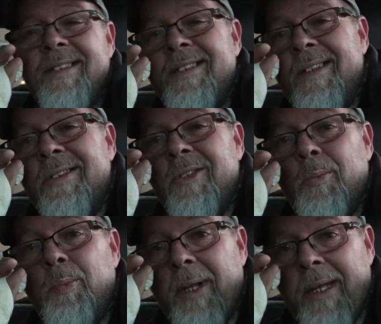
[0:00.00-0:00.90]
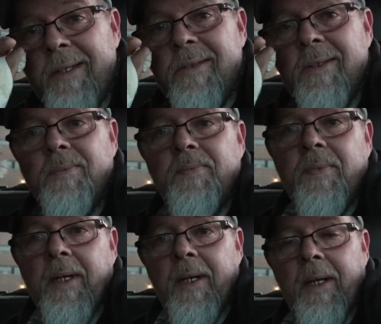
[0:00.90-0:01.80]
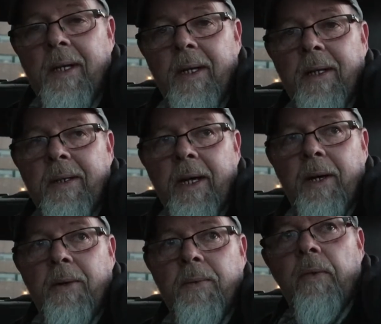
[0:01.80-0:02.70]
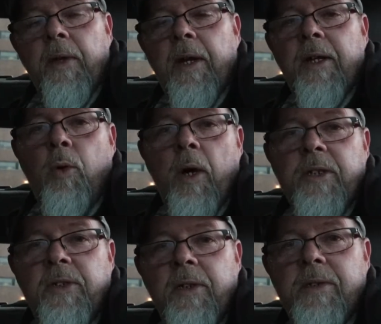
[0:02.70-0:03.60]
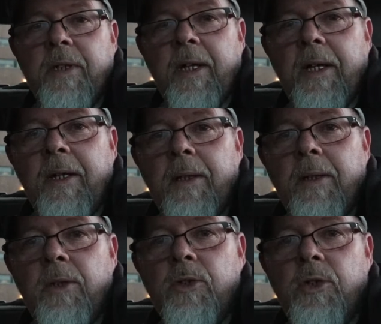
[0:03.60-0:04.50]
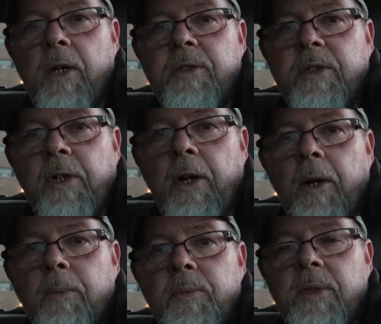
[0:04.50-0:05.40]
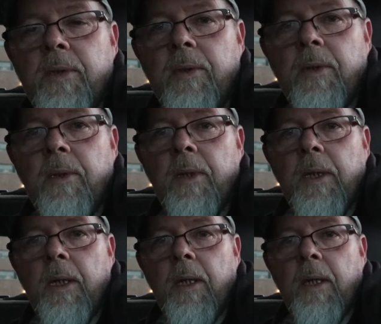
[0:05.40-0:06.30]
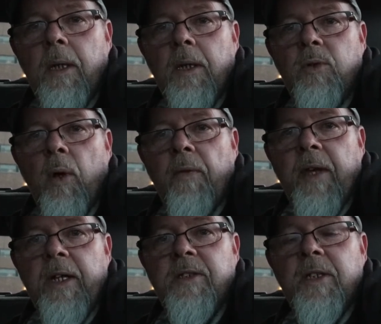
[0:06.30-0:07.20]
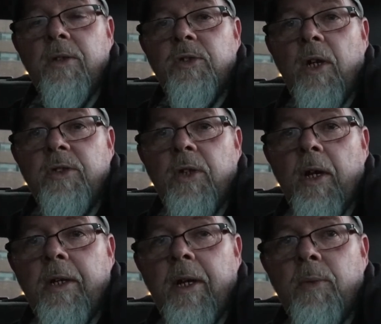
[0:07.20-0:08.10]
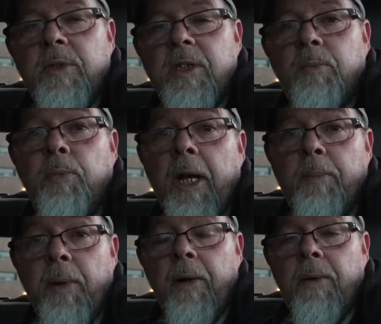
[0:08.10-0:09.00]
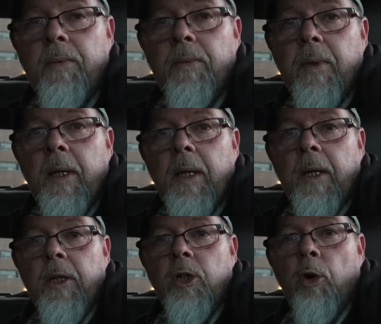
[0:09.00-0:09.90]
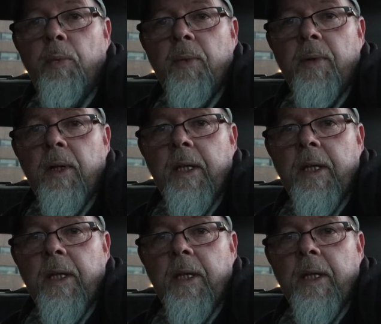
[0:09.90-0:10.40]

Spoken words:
incident took place. Now, the gun in question is a Johnson Arms 12 gauge single shot shotgun, which is a break barrel. You open it with a